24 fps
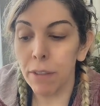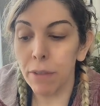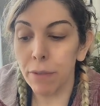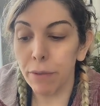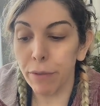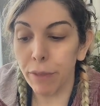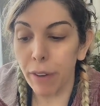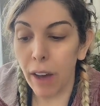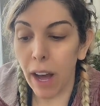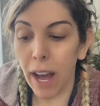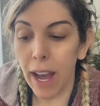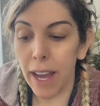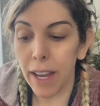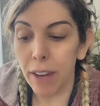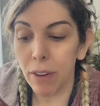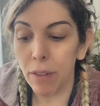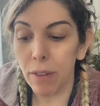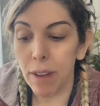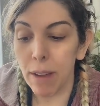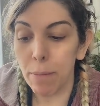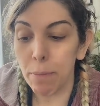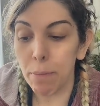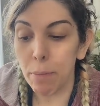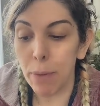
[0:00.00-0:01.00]
In
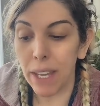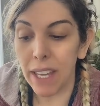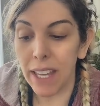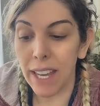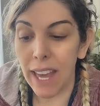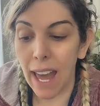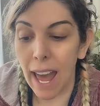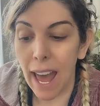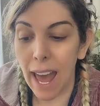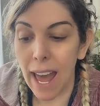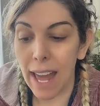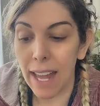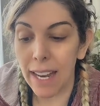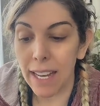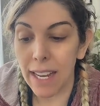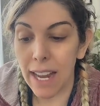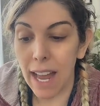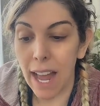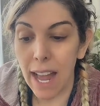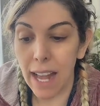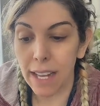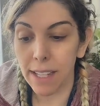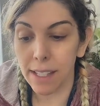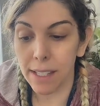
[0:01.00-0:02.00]
fire it
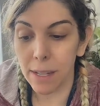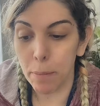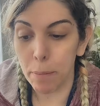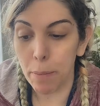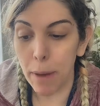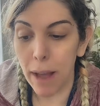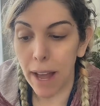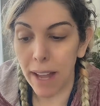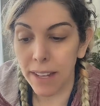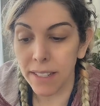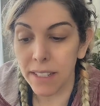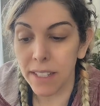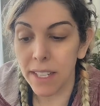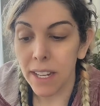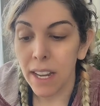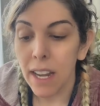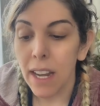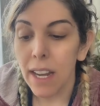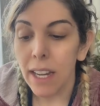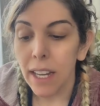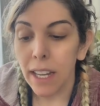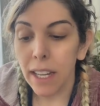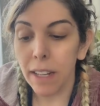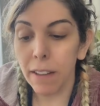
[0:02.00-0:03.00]
began as a
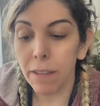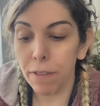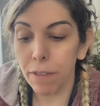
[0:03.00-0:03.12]
bet.